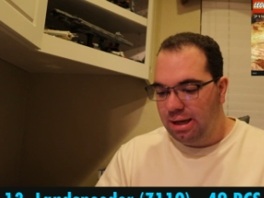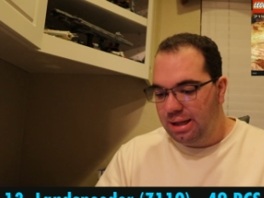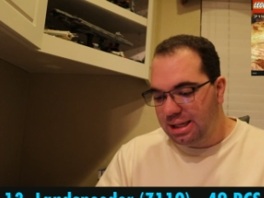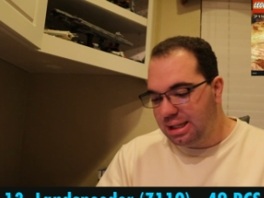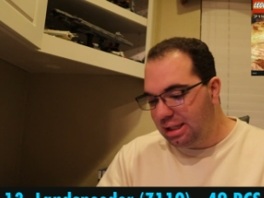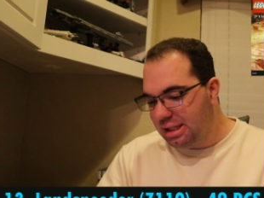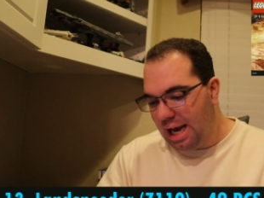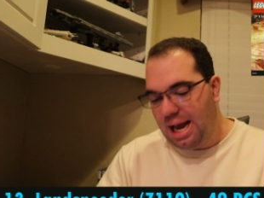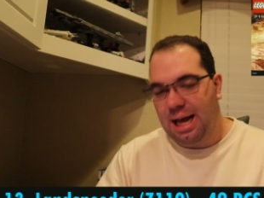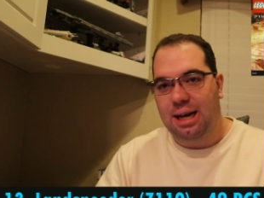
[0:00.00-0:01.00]
This is
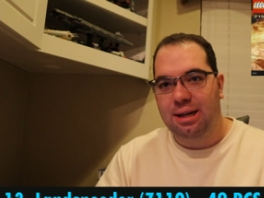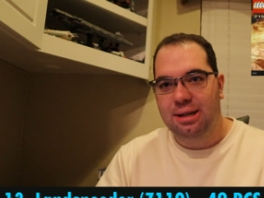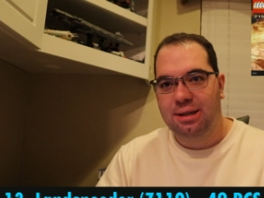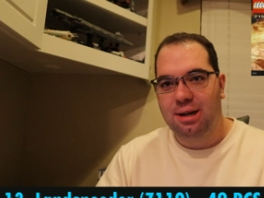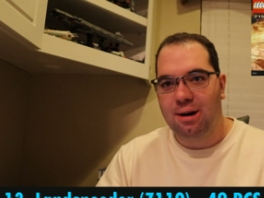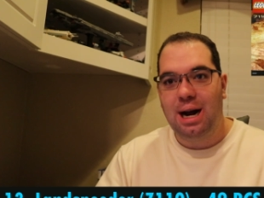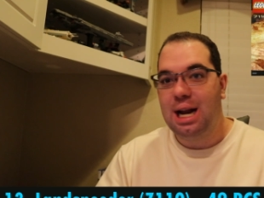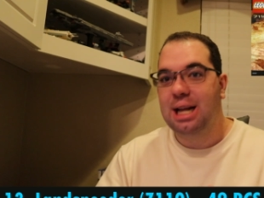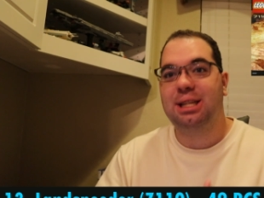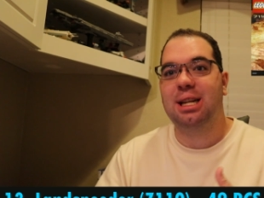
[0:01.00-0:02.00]
tan,
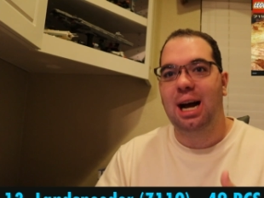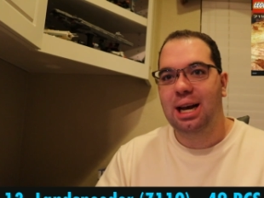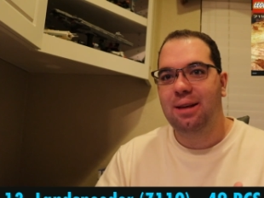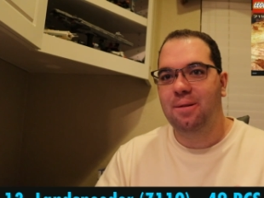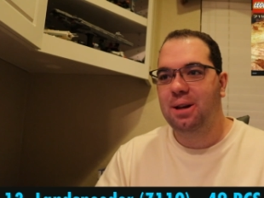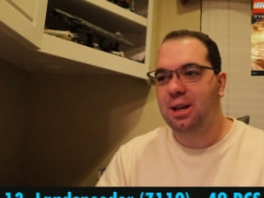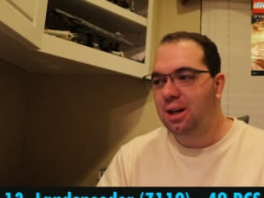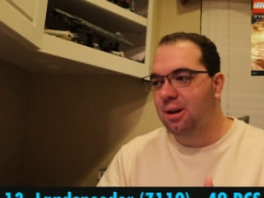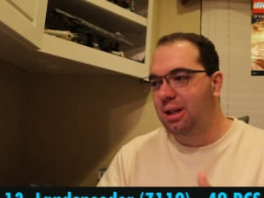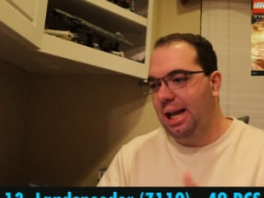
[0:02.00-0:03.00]
alright? It's not even,
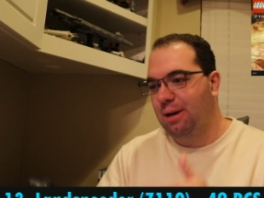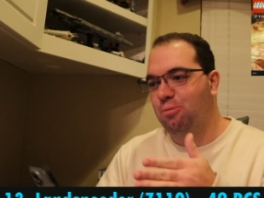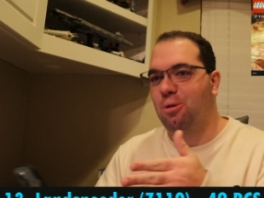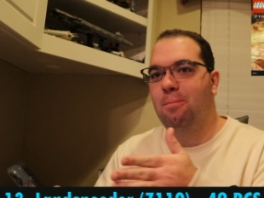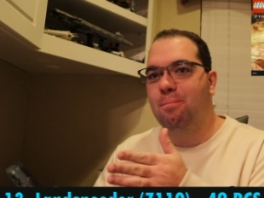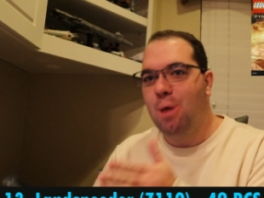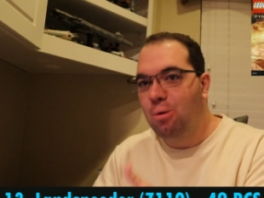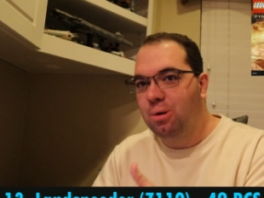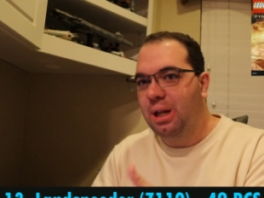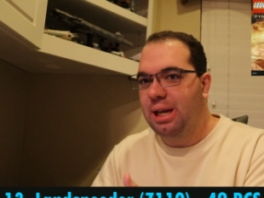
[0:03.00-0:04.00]
like,
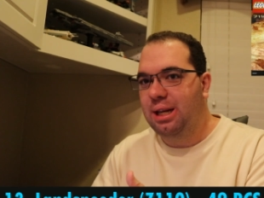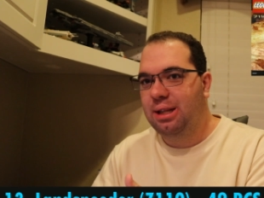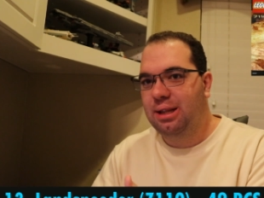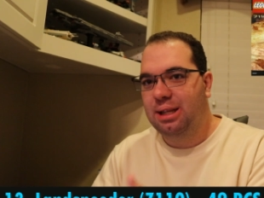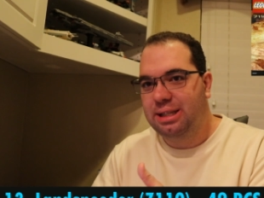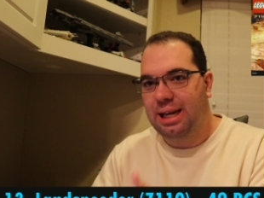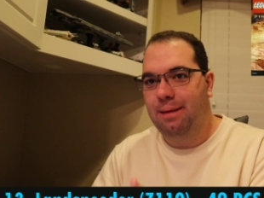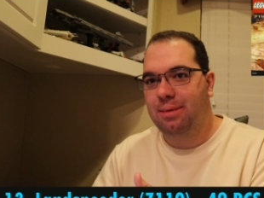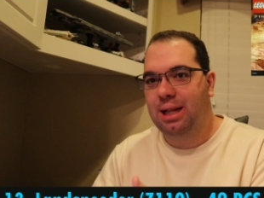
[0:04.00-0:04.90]
remotely the same.